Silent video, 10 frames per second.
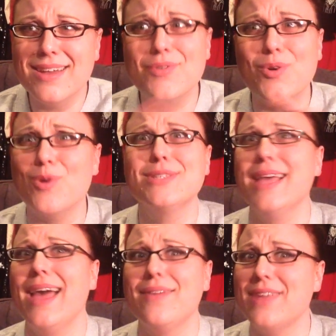Of course
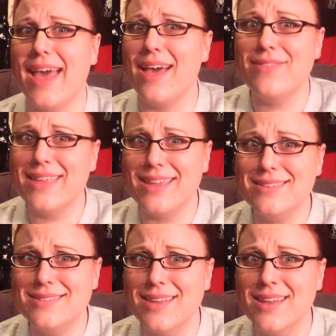I have to have
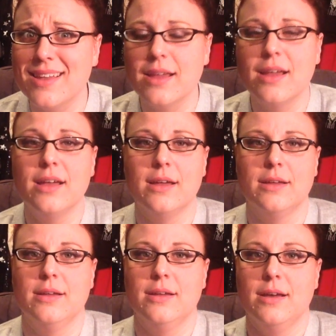these.
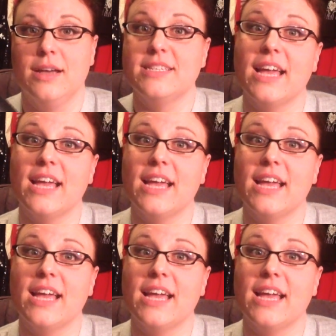See,